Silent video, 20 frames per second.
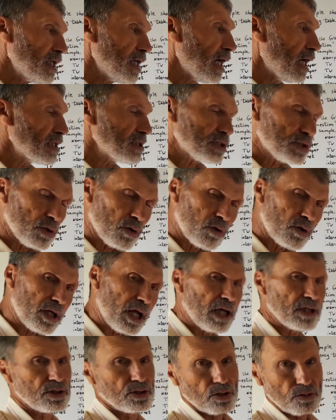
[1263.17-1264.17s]
and so on
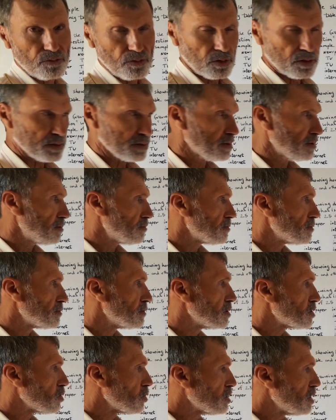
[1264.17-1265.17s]
and so forth.
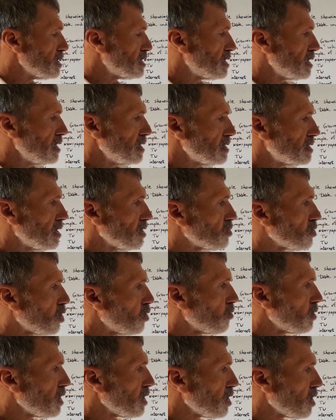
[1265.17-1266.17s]
So this is the
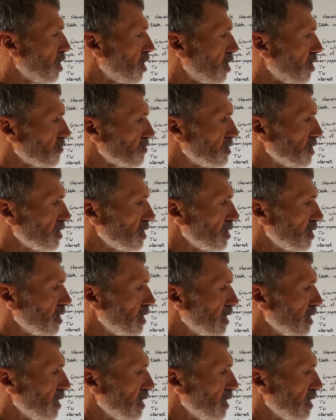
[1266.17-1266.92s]
drawing of the,